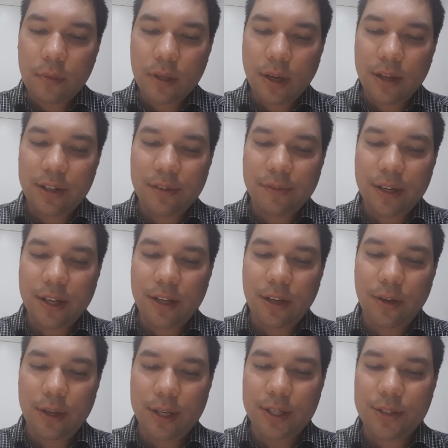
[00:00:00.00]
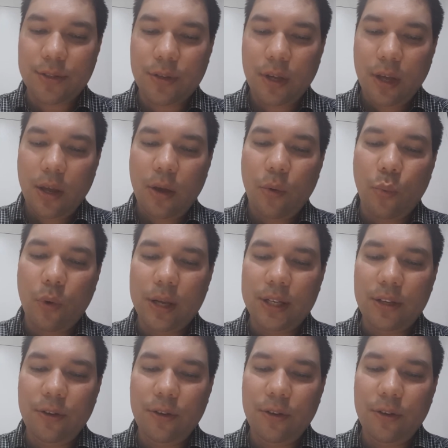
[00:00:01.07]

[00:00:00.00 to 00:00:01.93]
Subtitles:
Undervalue is when